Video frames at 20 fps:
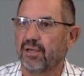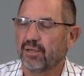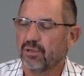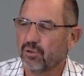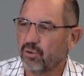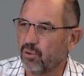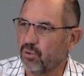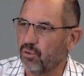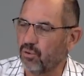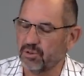
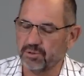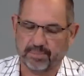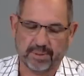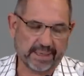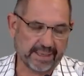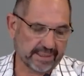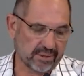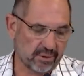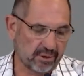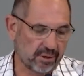called
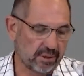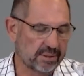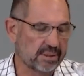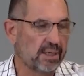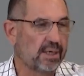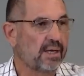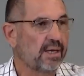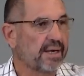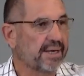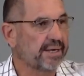by God,
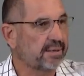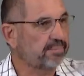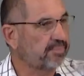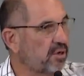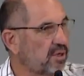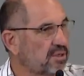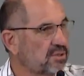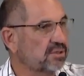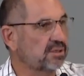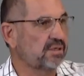an
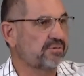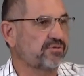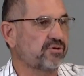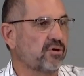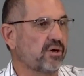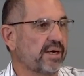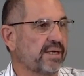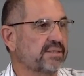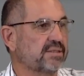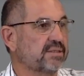apostle of
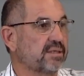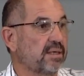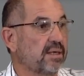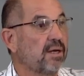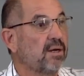Christ?